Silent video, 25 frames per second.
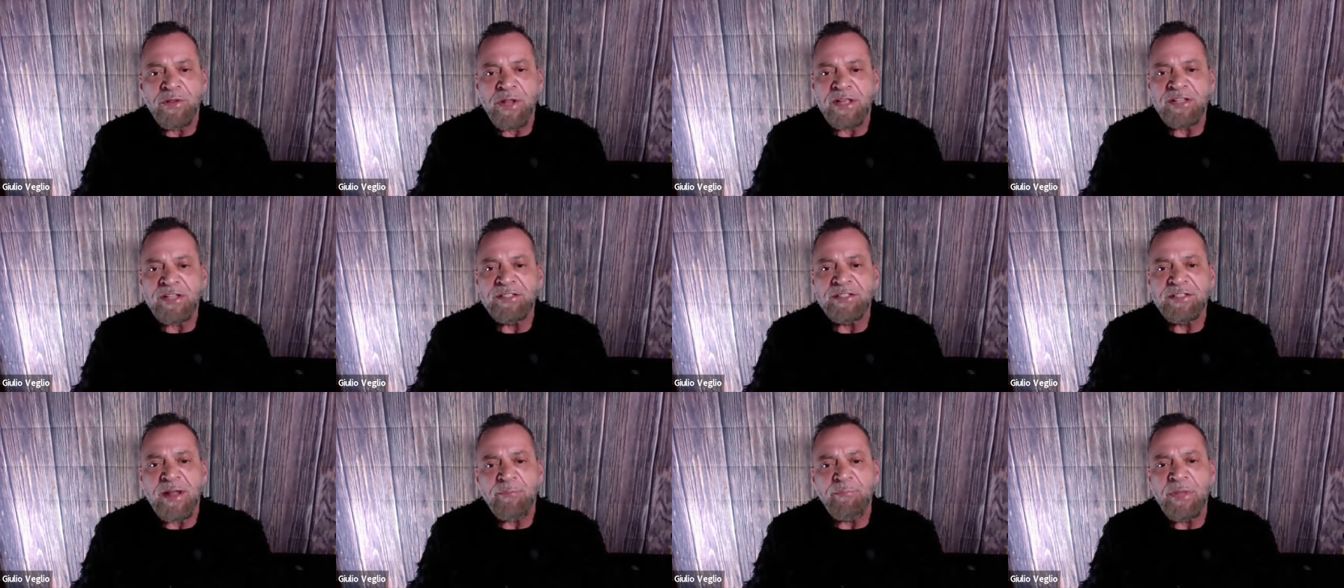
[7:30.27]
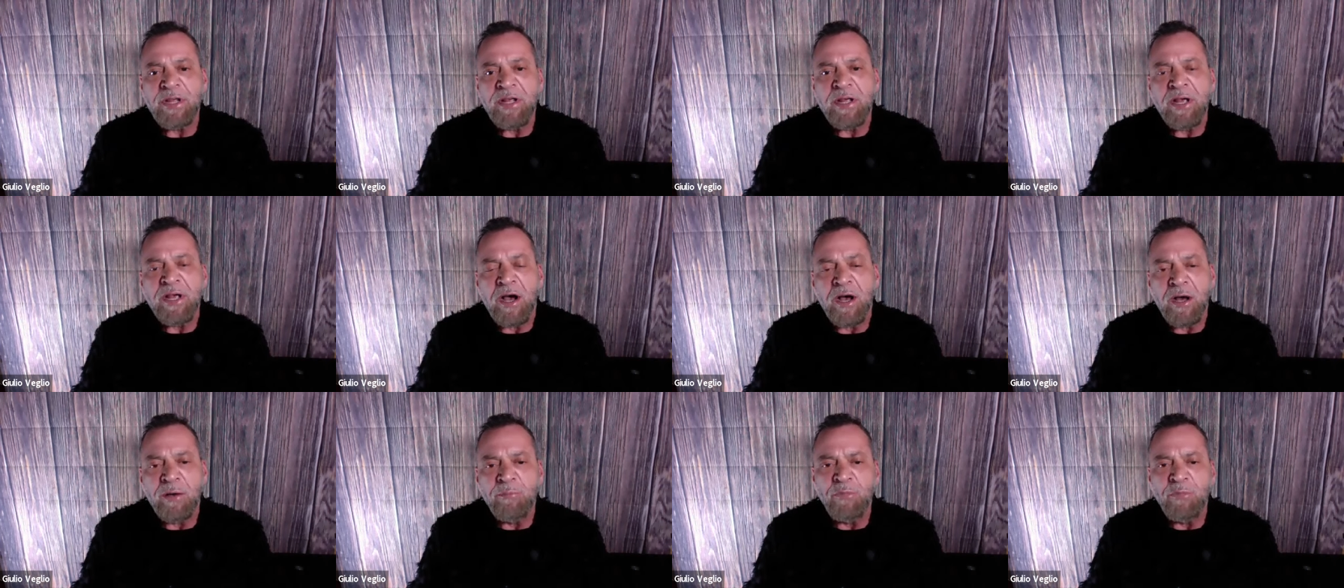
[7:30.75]
That's not being
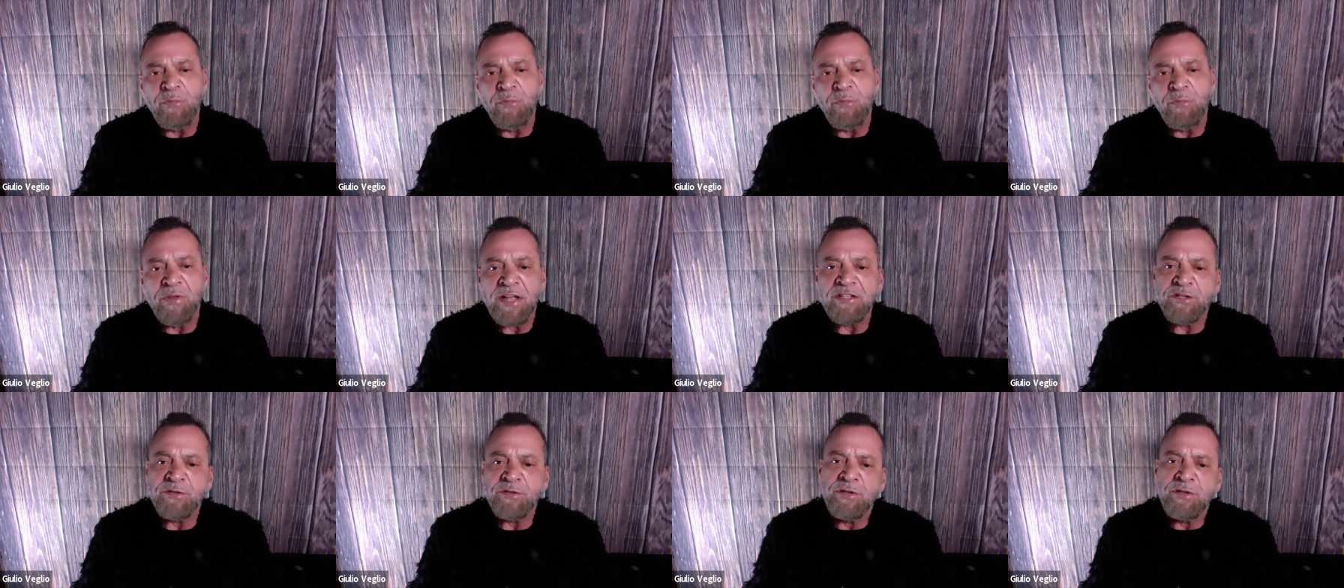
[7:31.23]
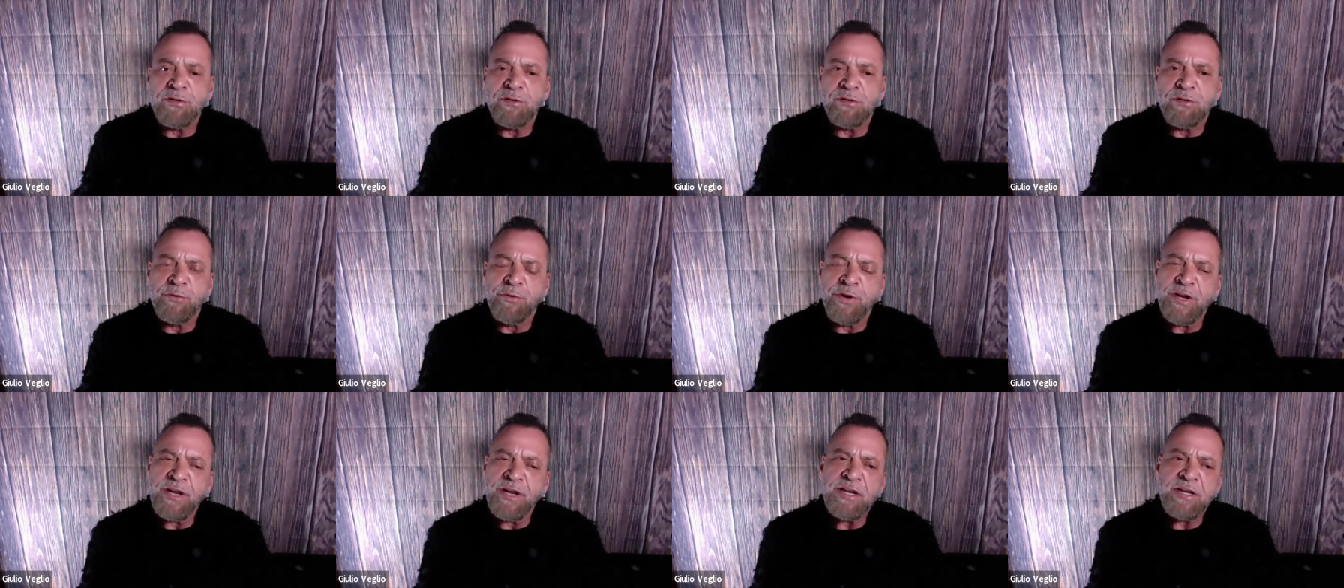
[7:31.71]
humble, that's
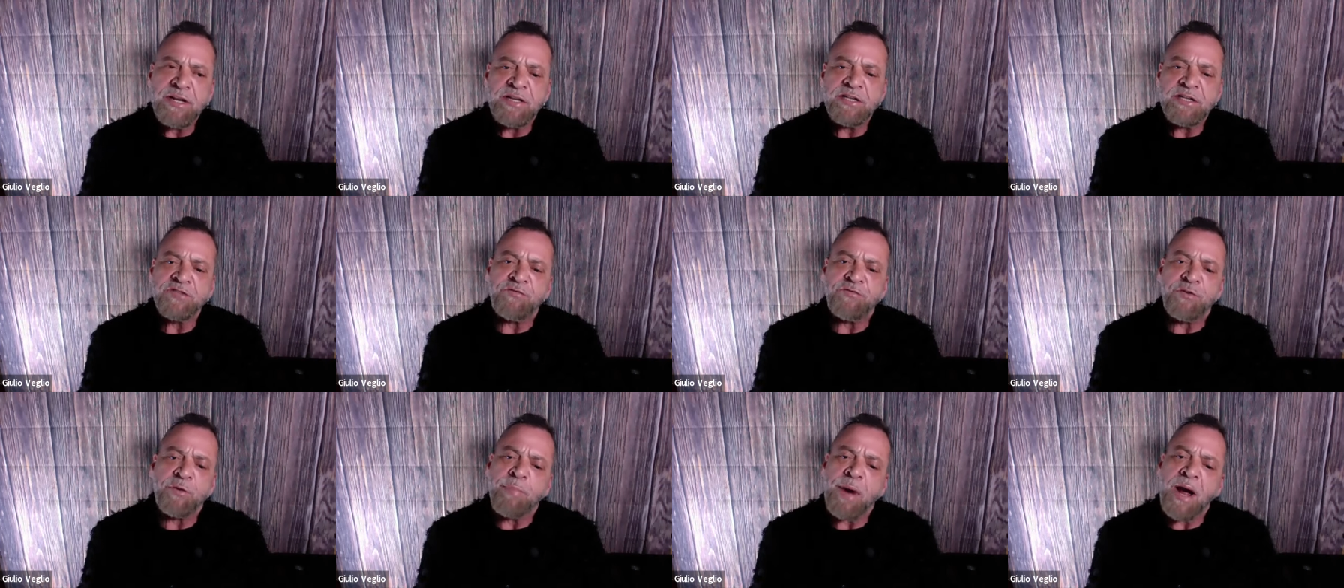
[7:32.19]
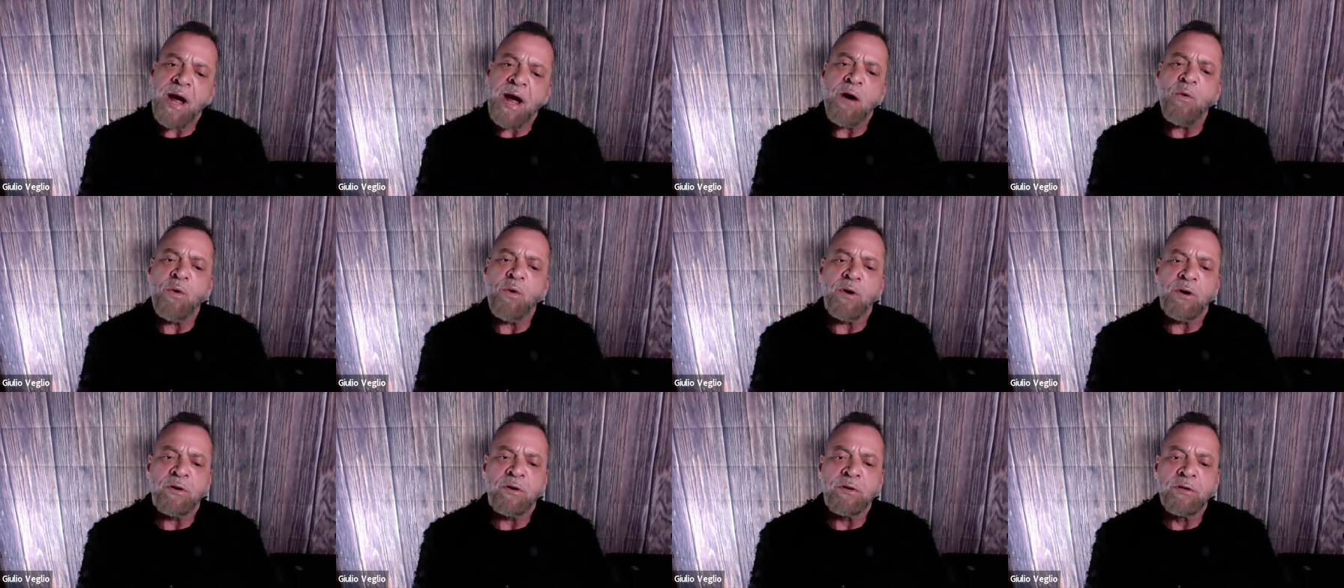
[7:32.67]
greediness for power.